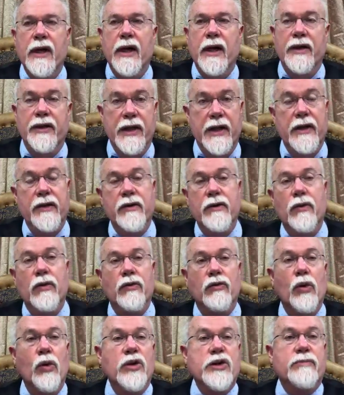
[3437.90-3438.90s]
and then it
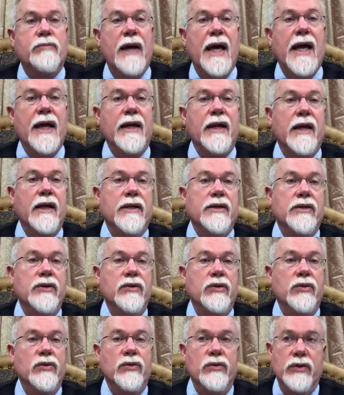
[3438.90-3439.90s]
rolls back
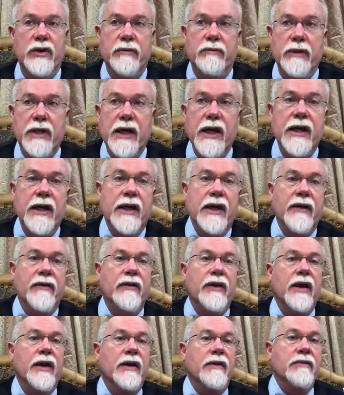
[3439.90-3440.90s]
to the beginning
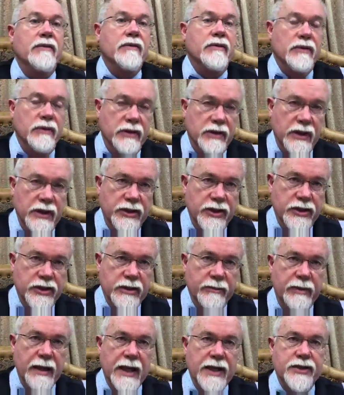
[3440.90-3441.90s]
and considers
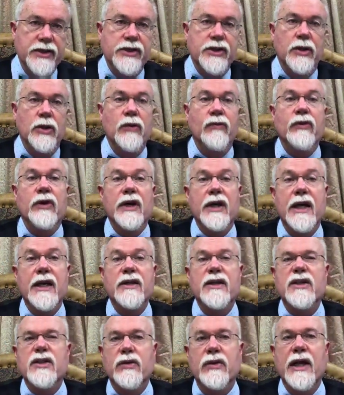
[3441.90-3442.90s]
the passage all over again.
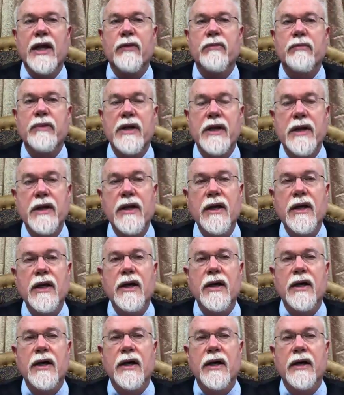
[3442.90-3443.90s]
So that would be
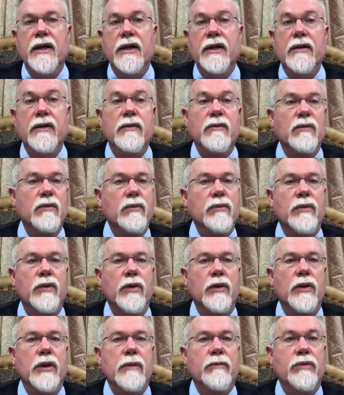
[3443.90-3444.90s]

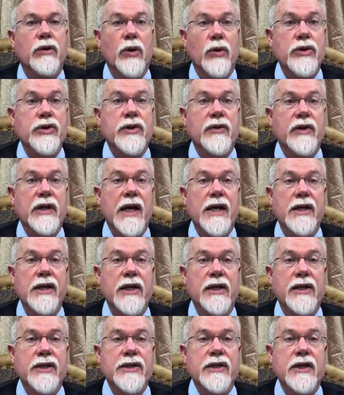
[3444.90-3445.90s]
the approach of the
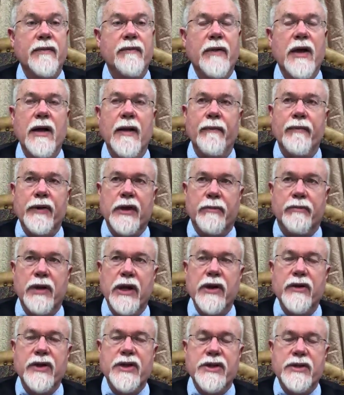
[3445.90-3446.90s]
idealist. And the
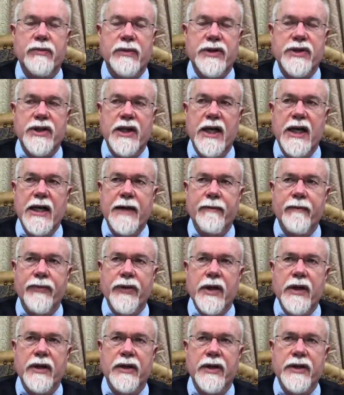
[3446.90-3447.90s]
preterists would say
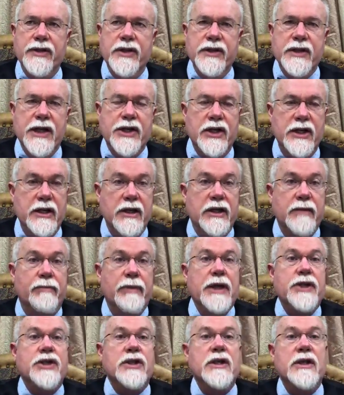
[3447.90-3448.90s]
this is actually a
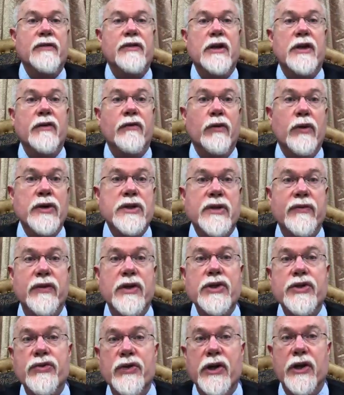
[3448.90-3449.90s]
depiction of the divorce of
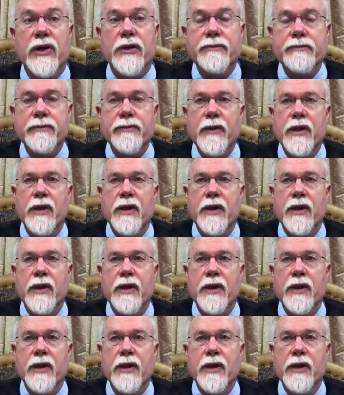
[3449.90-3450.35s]
Israel,